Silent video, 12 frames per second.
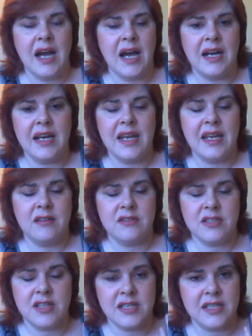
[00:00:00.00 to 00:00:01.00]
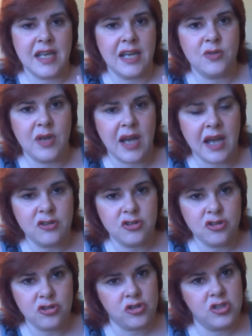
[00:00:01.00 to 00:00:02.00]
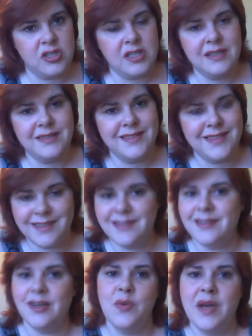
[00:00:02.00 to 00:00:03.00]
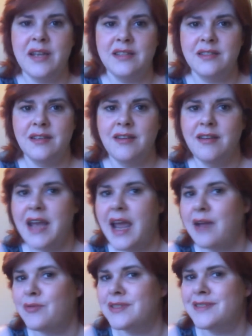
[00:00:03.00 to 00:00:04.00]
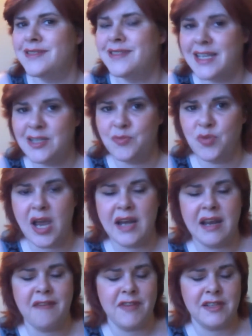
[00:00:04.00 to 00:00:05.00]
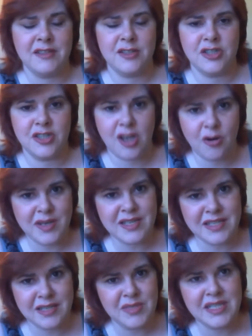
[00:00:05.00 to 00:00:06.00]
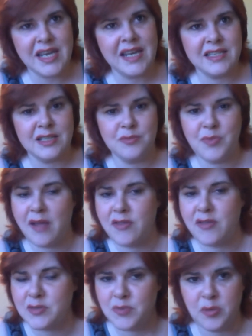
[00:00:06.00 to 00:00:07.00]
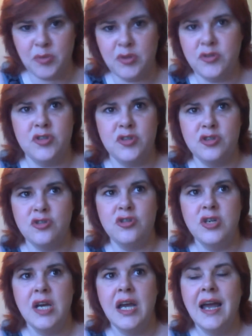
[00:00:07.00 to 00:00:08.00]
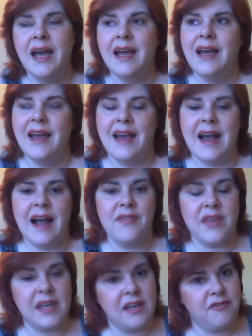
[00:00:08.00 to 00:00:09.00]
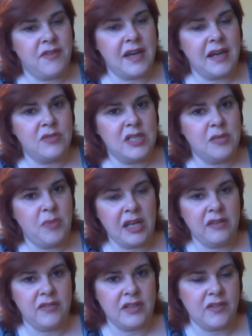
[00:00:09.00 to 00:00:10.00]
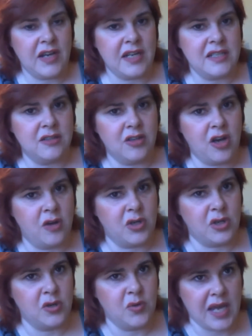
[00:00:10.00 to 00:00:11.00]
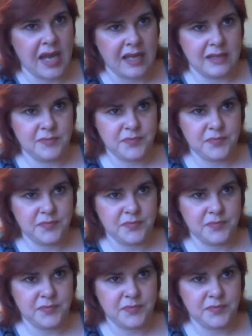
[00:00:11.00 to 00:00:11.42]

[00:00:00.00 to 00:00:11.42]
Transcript: And it got to the stage where I just didn't know where to turn. I was desperate and I felt so intimidated by these people at the door. And then I found ebailiffadvice.co.uk.